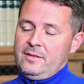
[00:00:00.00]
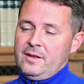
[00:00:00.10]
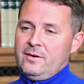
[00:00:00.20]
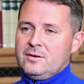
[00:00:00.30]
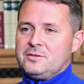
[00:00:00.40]

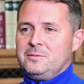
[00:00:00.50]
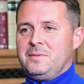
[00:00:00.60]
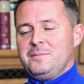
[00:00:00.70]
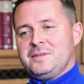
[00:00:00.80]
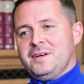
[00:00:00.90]
there are some
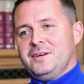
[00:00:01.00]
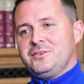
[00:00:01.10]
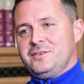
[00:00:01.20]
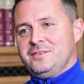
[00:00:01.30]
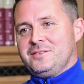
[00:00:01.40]

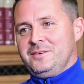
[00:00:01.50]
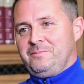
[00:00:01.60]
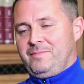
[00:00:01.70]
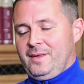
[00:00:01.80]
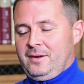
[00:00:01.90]
limitations
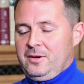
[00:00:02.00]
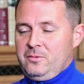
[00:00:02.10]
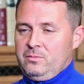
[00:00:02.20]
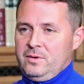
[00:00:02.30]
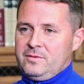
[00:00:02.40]

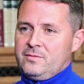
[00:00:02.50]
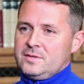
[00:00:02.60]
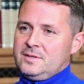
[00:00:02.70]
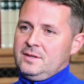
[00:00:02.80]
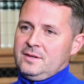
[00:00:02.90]
with the
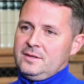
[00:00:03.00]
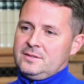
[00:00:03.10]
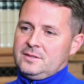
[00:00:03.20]
facilities.